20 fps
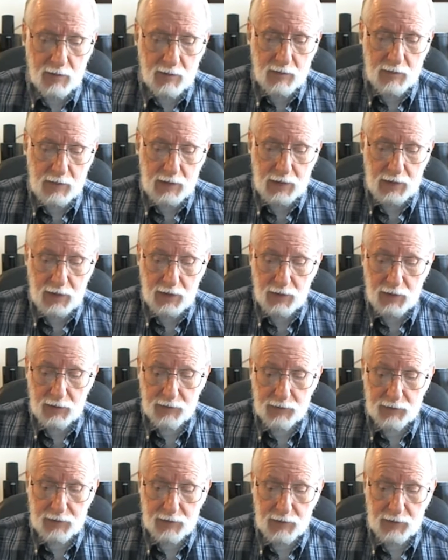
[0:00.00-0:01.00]

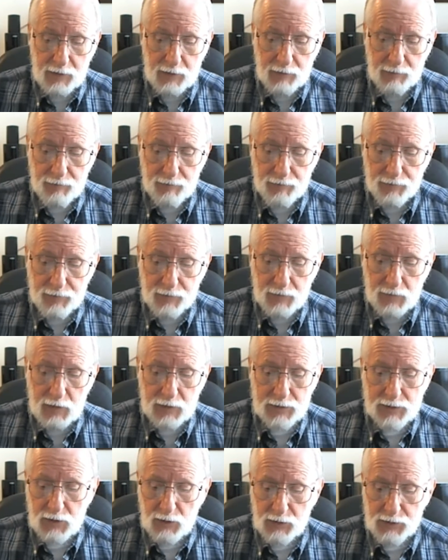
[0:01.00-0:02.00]
and
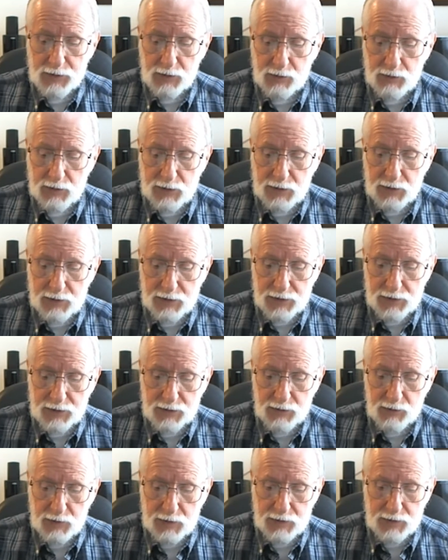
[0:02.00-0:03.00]
that's also in Genesis
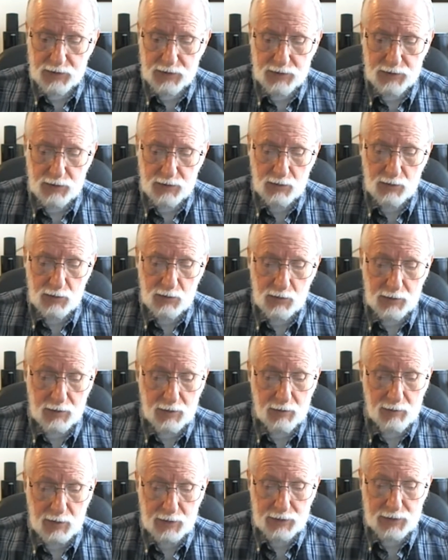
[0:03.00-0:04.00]
36:2, and
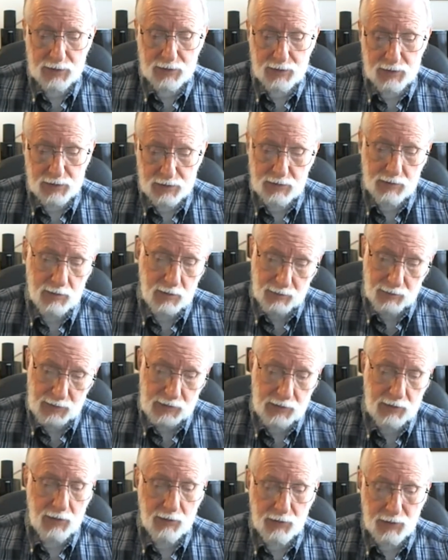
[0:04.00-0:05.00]
that mentions,
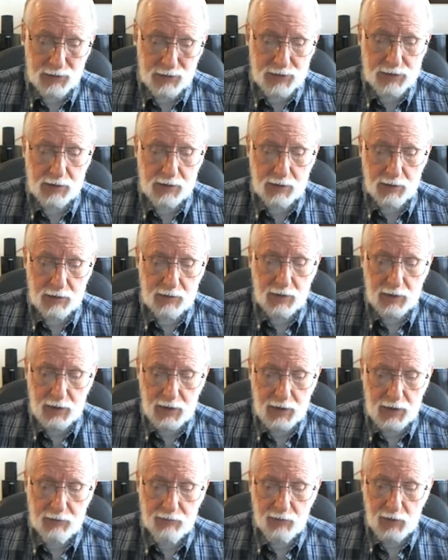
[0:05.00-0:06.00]
there you see that the
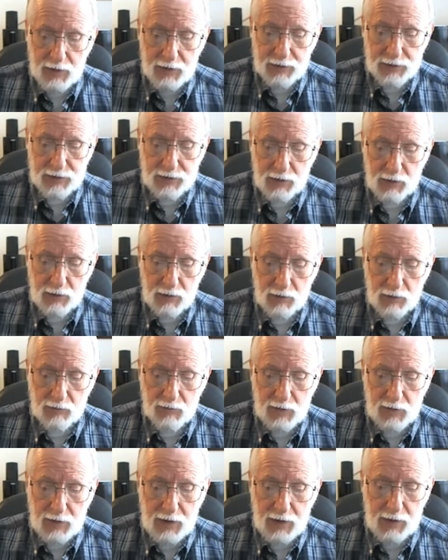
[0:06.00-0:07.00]
Hivites are
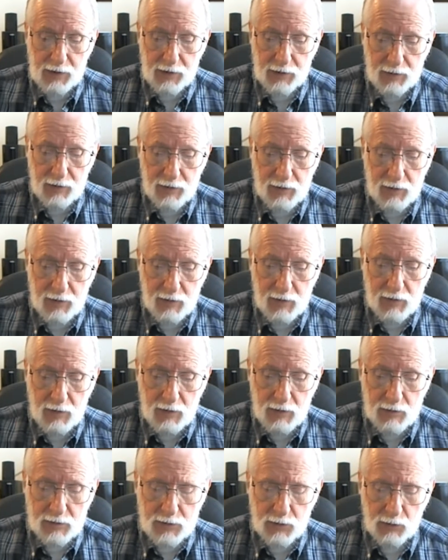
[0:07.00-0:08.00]
of Canaan.
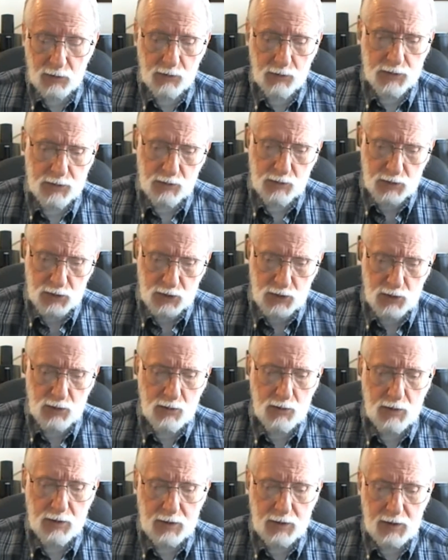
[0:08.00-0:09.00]
So those were
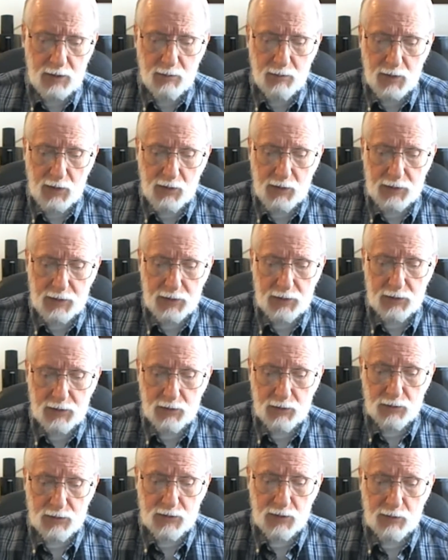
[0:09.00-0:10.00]
two that he married
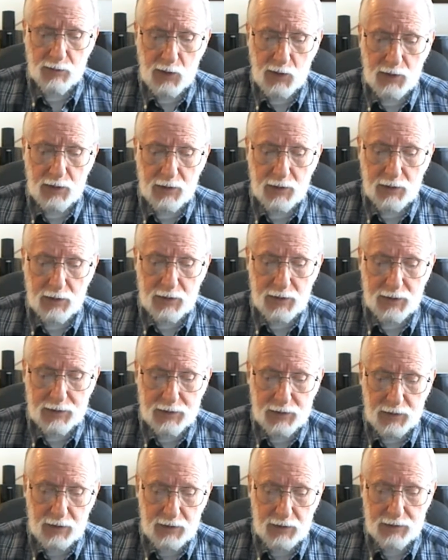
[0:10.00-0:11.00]
into. So he married into the
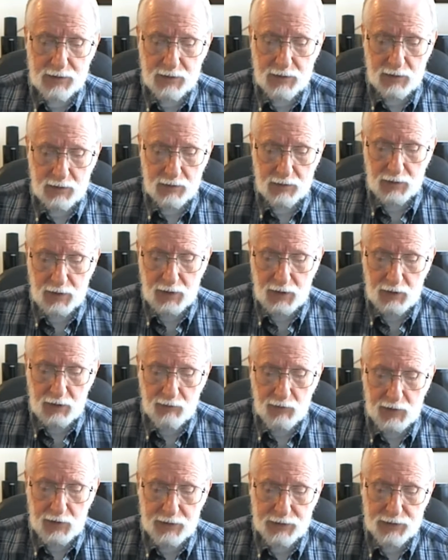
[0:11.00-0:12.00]
Hittites, the
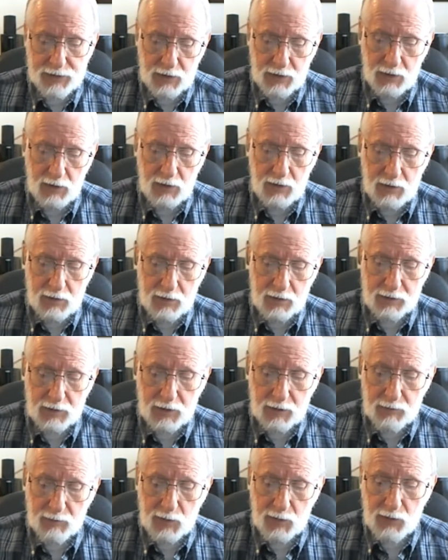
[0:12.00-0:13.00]
Hivites, and
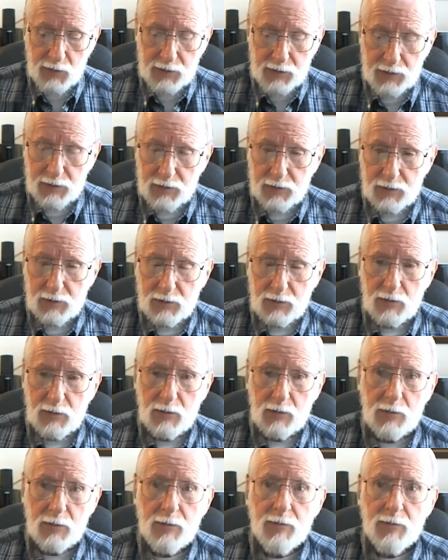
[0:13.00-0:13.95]
then married into